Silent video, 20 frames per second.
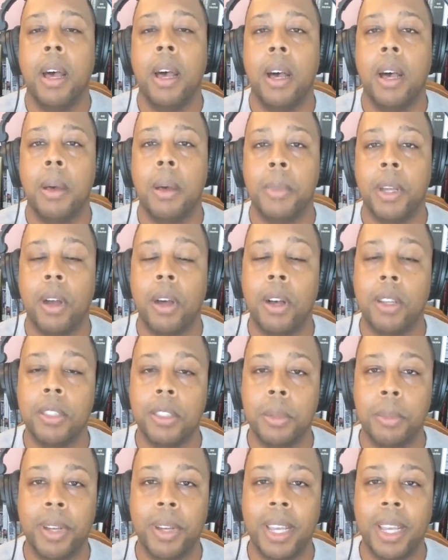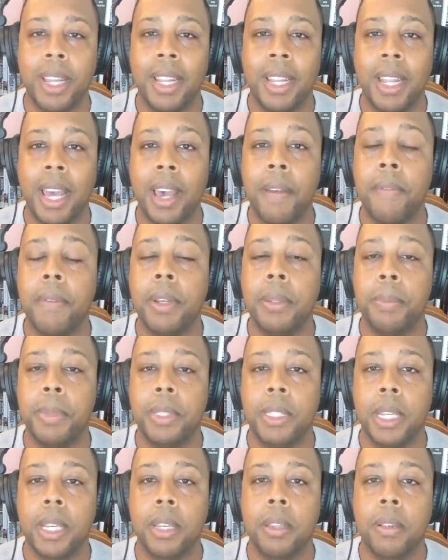Um, they're also bringing in every
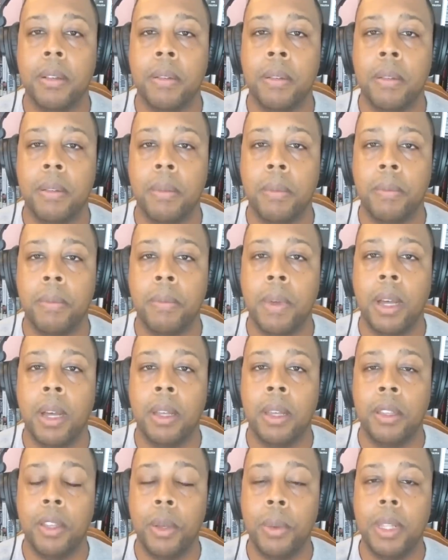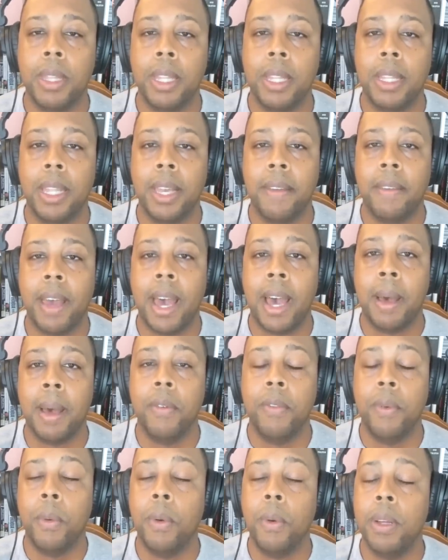particular uh, unit that they've had
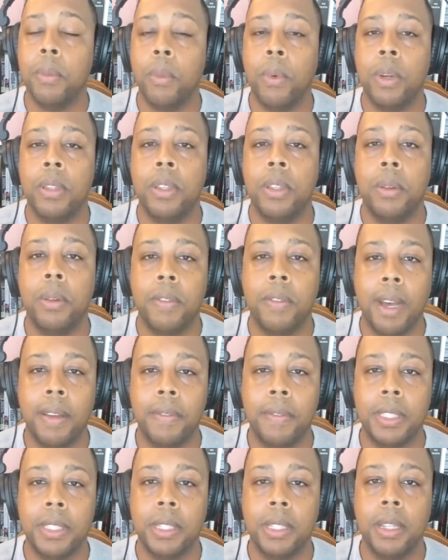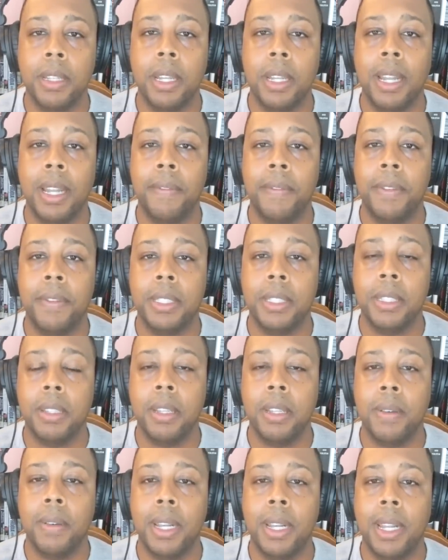before in one unified facility. And that
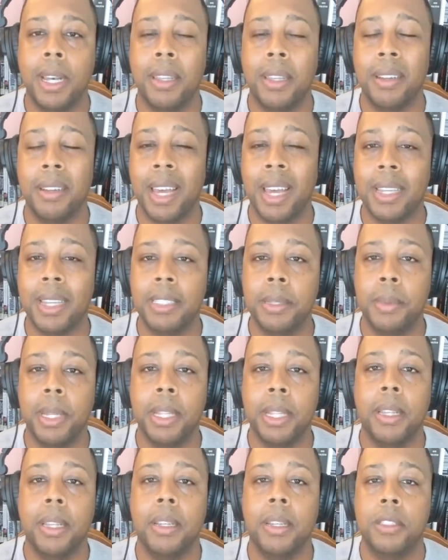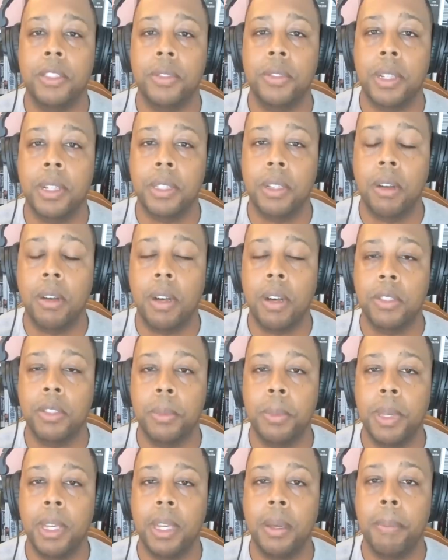facility right now, they're estimating that construction costs
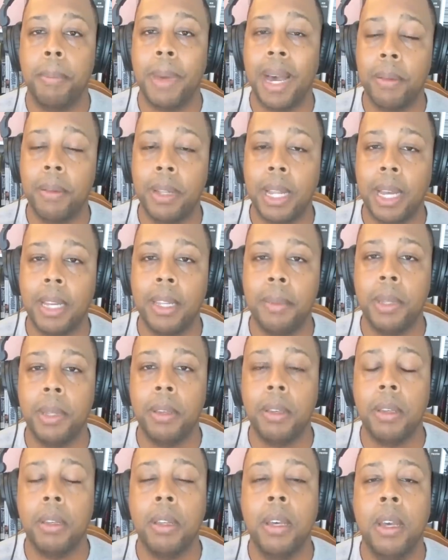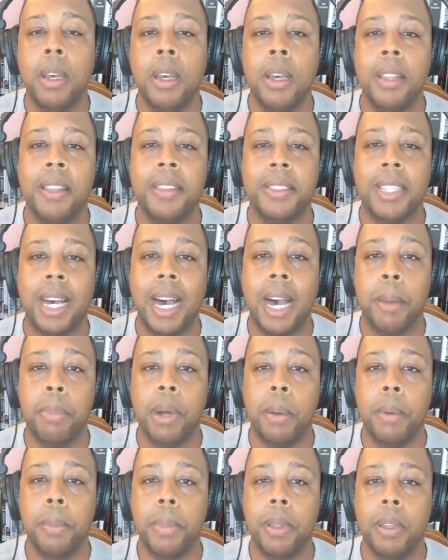will be about 90 million. There's a high
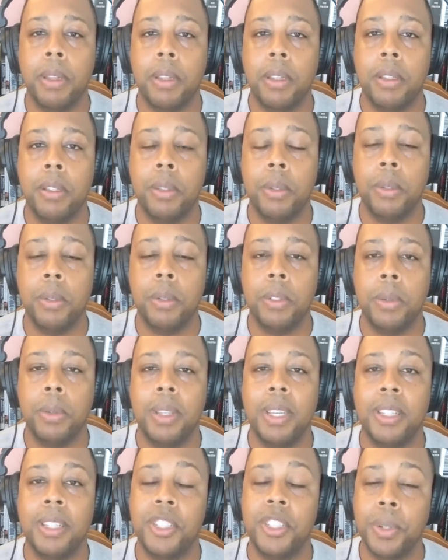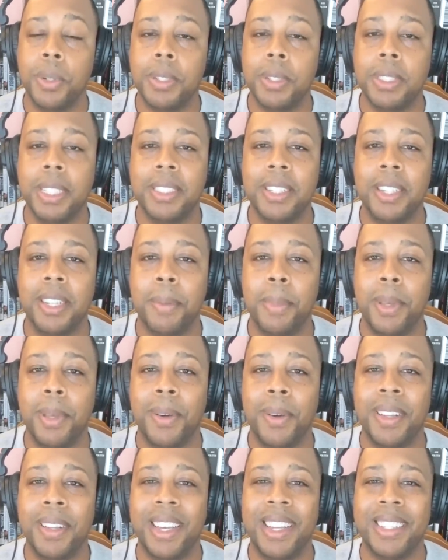probability due to the insurance that's going to be
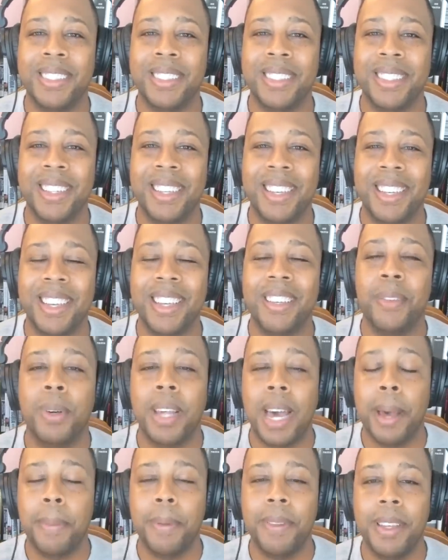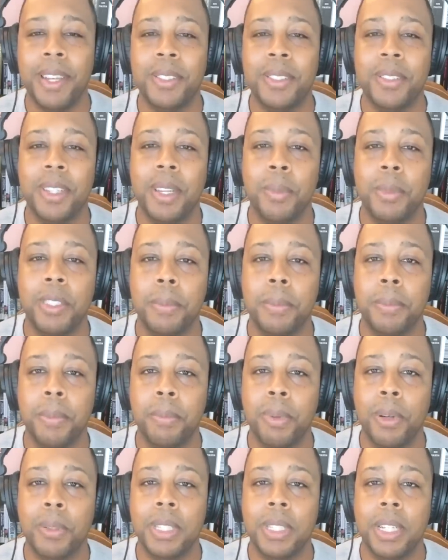on it as it, what happened yesterday when some
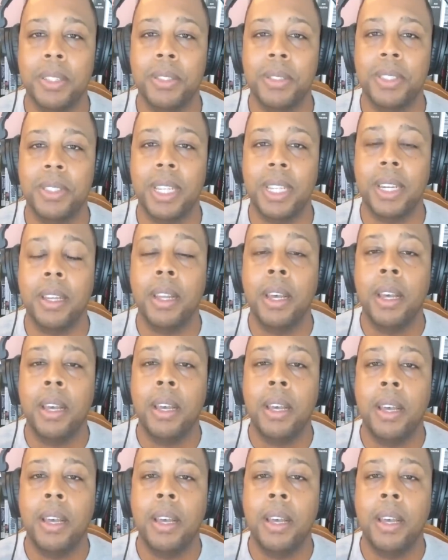processors set